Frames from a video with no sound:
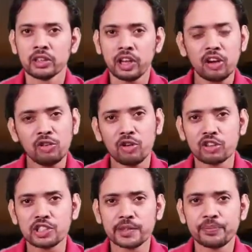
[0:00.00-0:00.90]
Hello
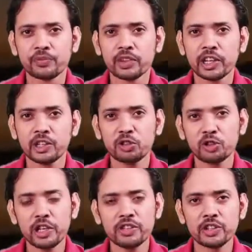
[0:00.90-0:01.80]
folks, in
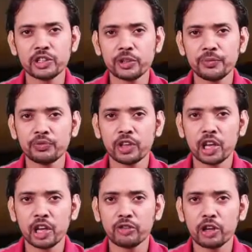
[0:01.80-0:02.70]
today's video
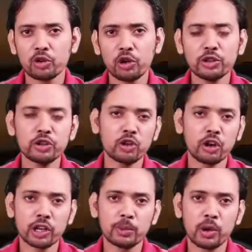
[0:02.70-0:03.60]
we are going to talk
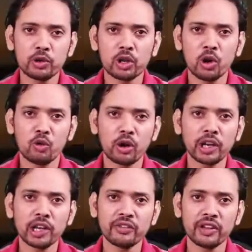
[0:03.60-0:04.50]
about what
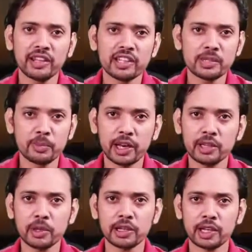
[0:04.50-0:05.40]
are the various
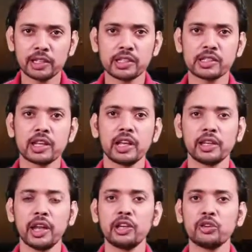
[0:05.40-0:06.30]
management techniques
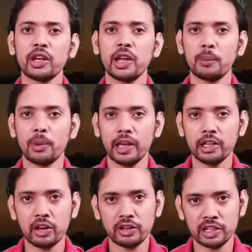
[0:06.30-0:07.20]
that you can apply
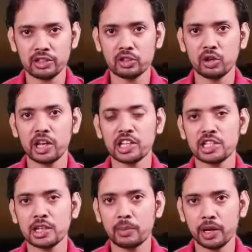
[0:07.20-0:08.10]
on your
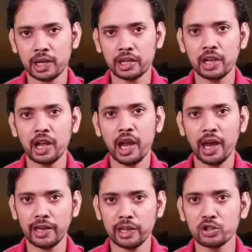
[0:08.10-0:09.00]
S3 bucket
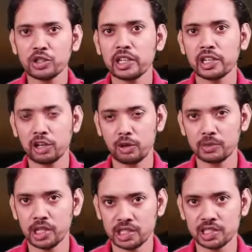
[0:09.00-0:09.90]
and associated
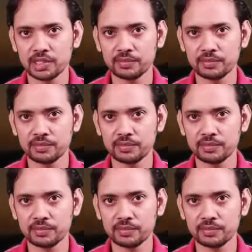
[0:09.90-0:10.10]
objects.